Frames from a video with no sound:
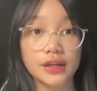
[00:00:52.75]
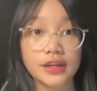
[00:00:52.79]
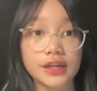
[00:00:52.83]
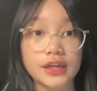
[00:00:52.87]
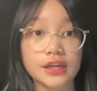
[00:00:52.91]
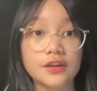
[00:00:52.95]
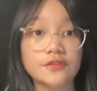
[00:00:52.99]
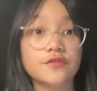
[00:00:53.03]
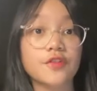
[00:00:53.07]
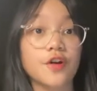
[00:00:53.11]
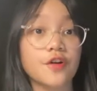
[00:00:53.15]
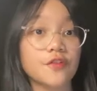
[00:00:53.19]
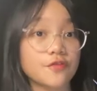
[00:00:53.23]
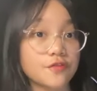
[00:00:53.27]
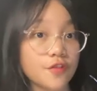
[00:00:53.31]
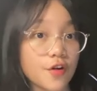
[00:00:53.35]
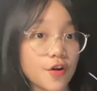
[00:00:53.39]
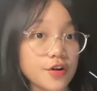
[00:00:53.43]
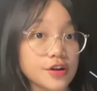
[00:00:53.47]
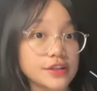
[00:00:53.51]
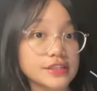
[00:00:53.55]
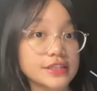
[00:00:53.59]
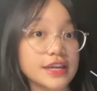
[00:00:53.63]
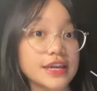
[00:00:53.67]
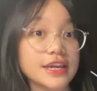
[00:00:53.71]
Ninh for
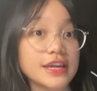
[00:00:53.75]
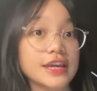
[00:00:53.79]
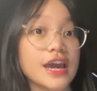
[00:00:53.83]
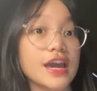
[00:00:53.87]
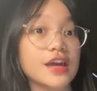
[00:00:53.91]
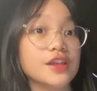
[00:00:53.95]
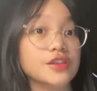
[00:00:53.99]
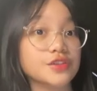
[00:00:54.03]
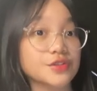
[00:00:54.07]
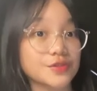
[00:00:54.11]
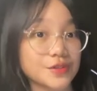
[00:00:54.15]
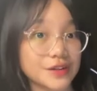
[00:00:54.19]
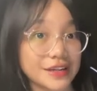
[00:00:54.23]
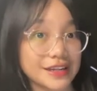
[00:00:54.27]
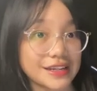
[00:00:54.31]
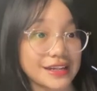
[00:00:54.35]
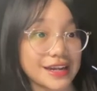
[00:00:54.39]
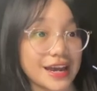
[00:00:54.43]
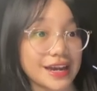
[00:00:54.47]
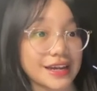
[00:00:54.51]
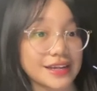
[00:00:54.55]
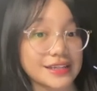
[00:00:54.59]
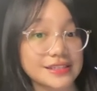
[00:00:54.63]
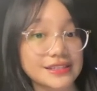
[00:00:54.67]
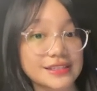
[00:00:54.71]
four days and three
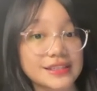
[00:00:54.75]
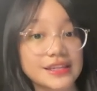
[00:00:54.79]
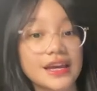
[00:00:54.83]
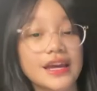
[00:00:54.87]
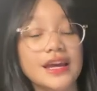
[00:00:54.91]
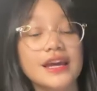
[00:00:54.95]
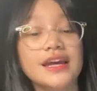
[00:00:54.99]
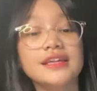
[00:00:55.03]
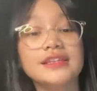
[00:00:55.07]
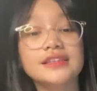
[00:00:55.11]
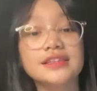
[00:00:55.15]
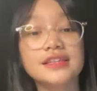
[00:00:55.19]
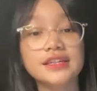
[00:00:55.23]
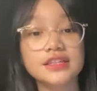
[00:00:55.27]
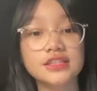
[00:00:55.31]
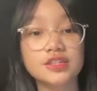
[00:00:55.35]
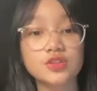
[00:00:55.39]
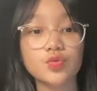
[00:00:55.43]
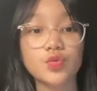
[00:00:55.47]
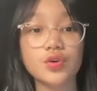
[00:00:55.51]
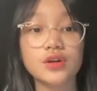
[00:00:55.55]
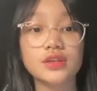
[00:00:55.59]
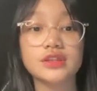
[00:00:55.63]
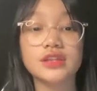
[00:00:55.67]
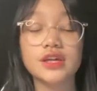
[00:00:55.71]
nights. This
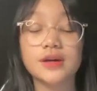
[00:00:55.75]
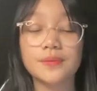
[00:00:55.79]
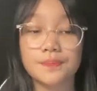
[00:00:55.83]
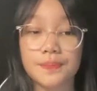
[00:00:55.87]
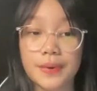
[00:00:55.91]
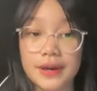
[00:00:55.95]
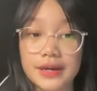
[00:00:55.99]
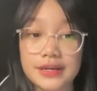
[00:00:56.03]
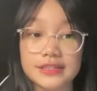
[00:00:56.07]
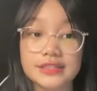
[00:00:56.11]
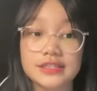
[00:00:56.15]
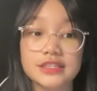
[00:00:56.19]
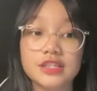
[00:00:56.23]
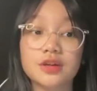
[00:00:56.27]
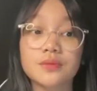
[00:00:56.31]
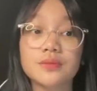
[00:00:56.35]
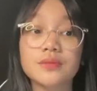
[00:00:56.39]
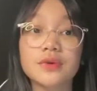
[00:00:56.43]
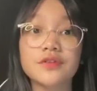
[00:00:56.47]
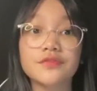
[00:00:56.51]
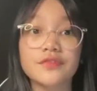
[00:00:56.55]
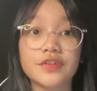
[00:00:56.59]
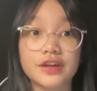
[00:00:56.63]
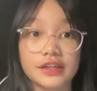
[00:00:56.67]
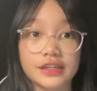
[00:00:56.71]
was the best
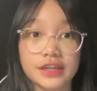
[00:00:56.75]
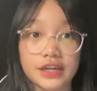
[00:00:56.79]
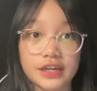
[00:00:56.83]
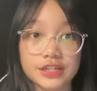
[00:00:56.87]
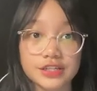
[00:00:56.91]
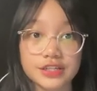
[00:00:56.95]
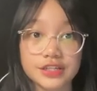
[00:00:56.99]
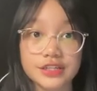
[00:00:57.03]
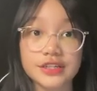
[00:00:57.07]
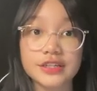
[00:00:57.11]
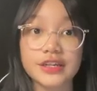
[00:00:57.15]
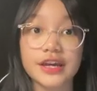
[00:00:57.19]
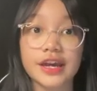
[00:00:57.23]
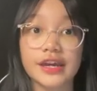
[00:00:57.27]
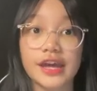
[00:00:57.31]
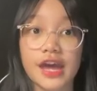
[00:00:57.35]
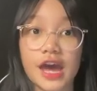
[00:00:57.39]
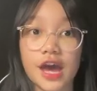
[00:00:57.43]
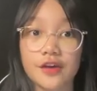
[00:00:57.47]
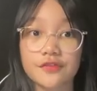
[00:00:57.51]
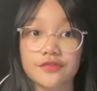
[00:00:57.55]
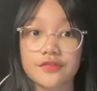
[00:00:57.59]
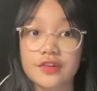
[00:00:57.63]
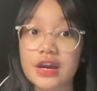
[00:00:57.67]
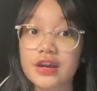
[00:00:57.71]
summer vacation I
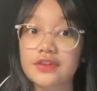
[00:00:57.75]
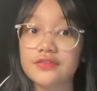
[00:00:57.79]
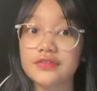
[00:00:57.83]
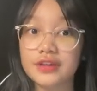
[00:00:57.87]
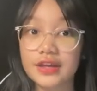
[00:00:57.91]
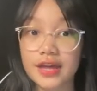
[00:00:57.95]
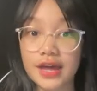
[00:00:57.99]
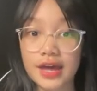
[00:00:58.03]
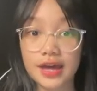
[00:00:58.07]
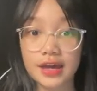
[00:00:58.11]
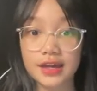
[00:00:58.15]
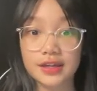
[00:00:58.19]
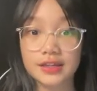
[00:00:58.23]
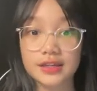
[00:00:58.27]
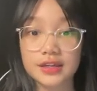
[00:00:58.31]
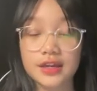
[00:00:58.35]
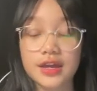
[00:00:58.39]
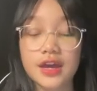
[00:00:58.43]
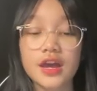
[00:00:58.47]
have ever had.